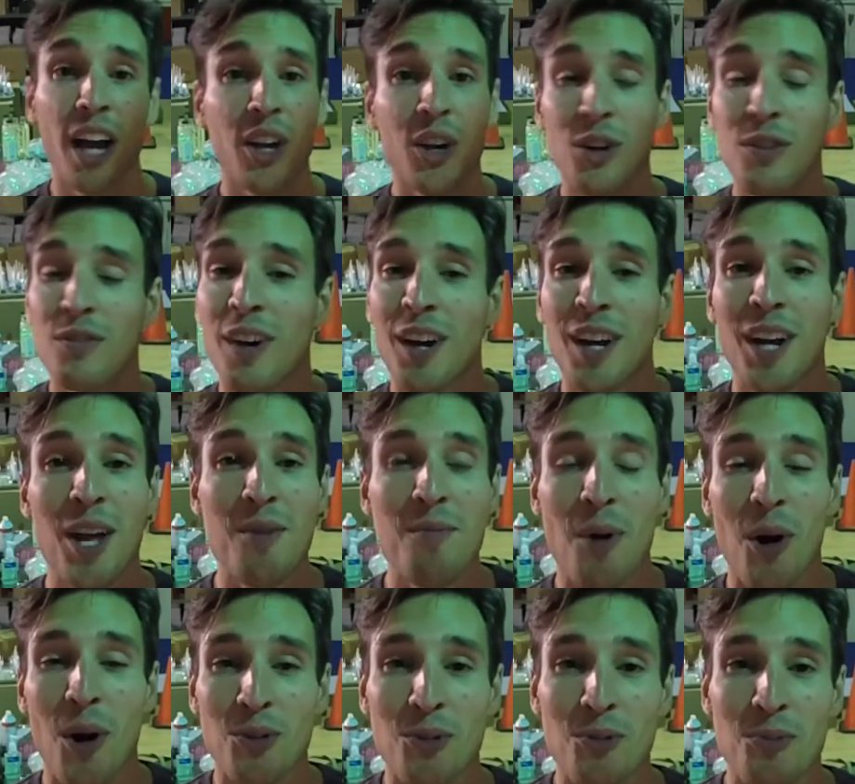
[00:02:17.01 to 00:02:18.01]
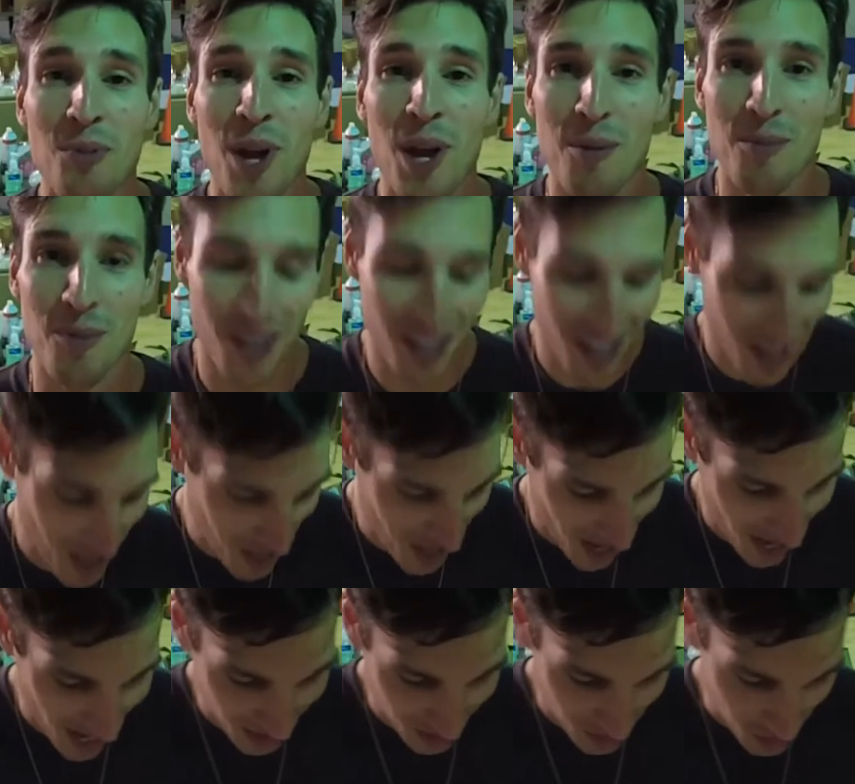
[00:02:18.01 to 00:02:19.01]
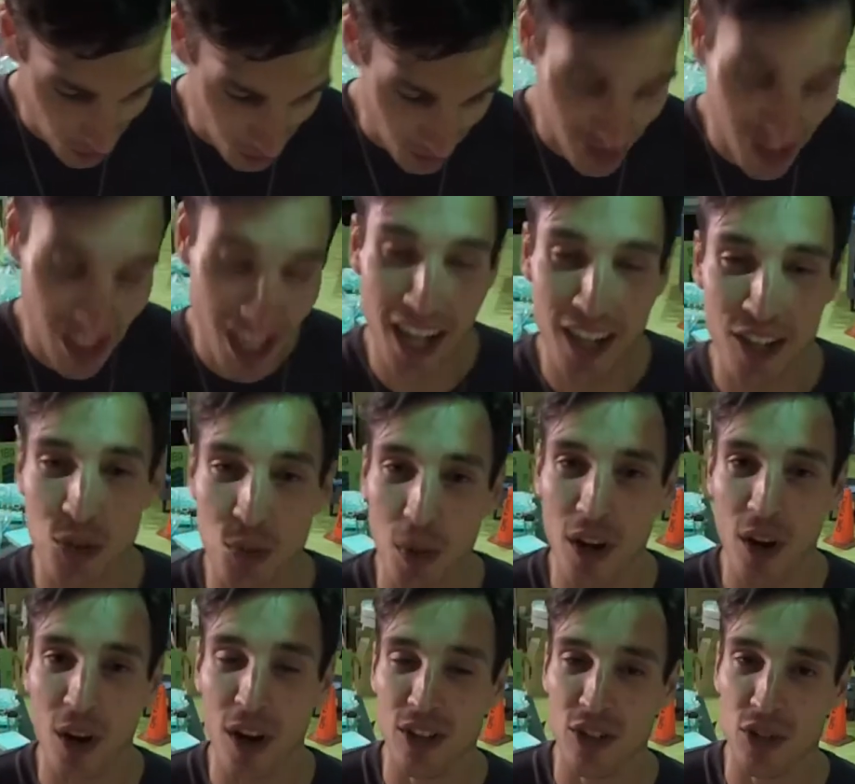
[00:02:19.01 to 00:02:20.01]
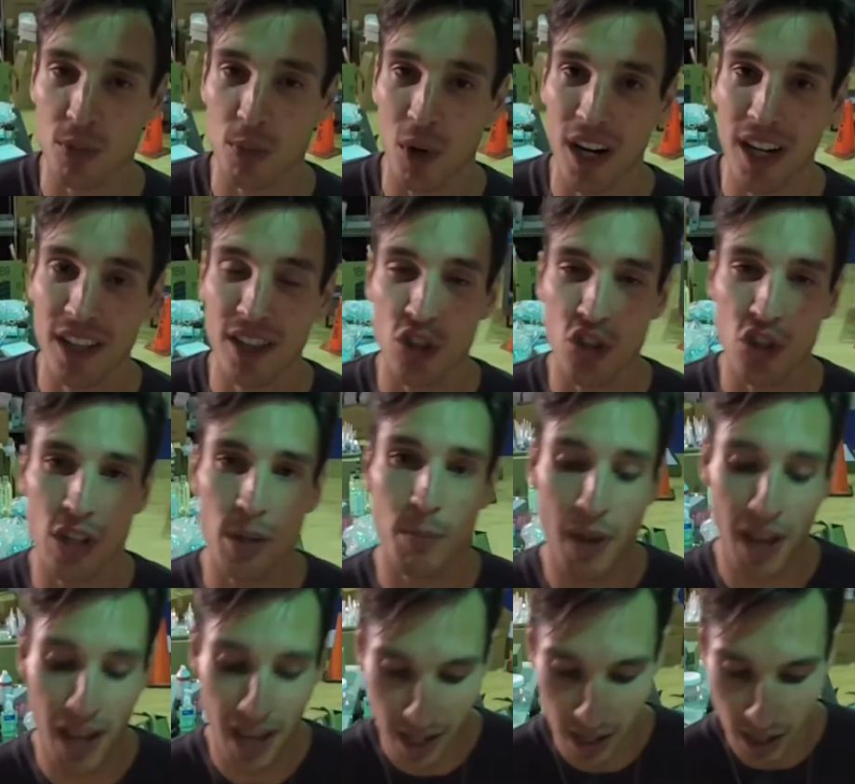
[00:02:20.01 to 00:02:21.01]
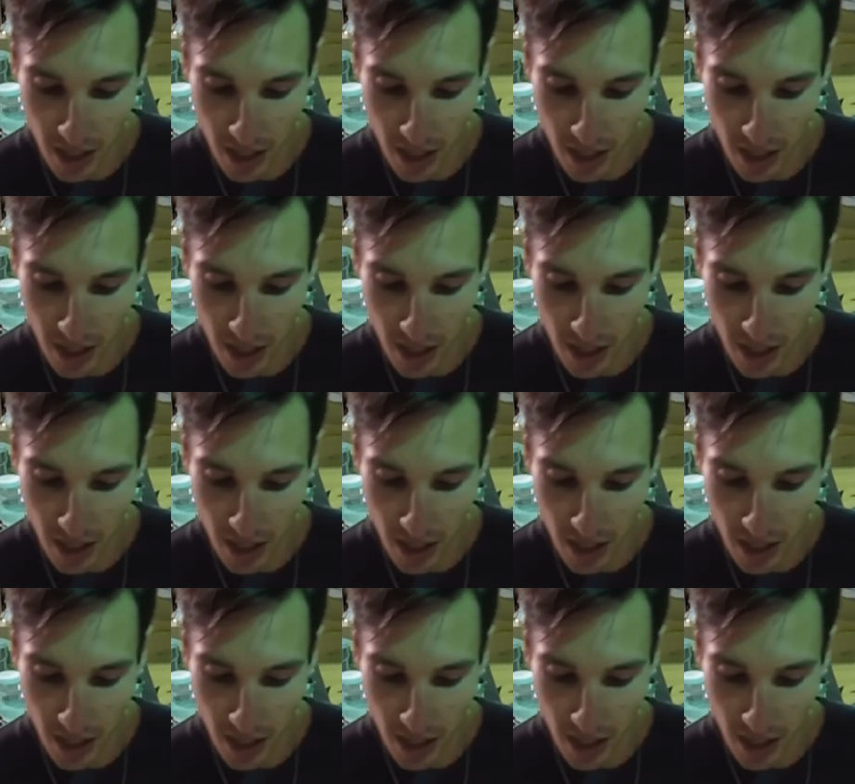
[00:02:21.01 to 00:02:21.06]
I couldn't find any parchment paper. Uh, so instead I just went ahead and sprayed the sheet pan.